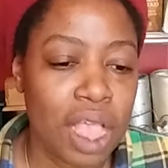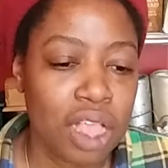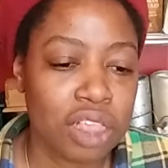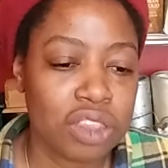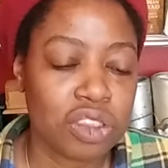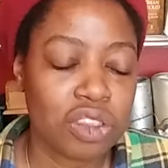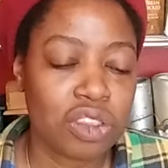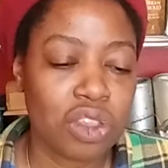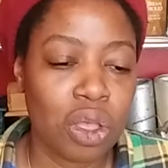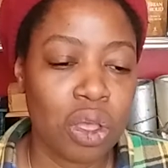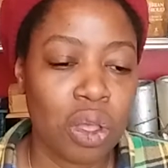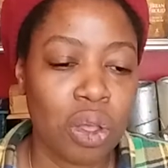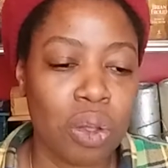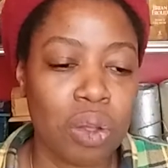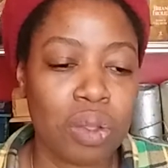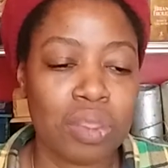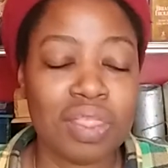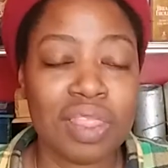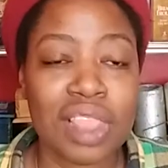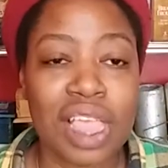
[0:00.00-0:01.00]

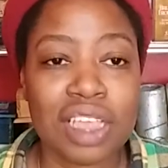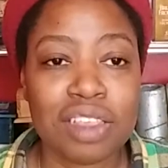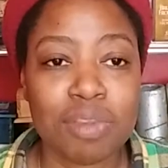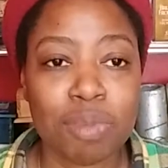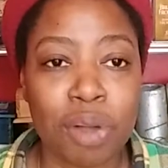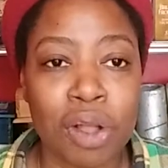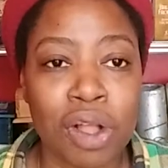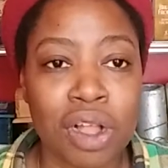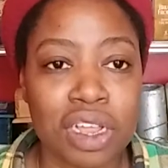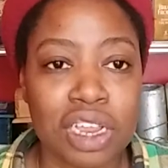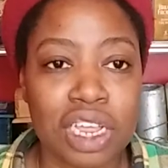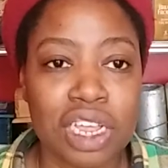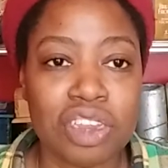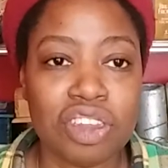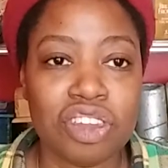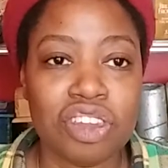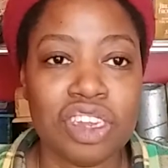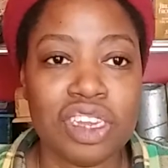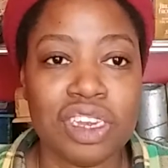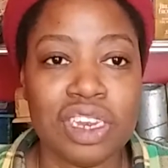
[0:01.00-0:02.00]
So next part, it
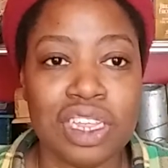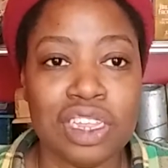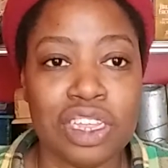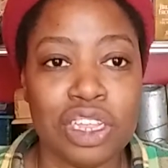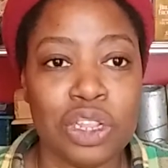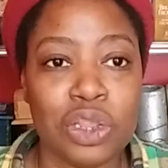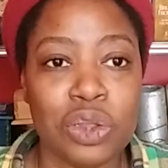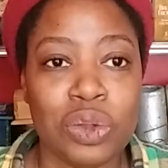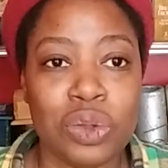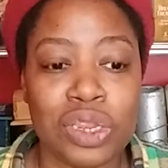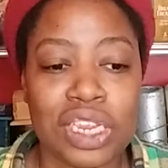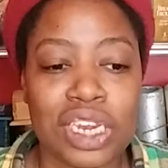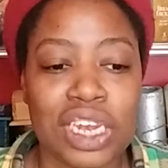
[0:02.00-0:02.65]
should include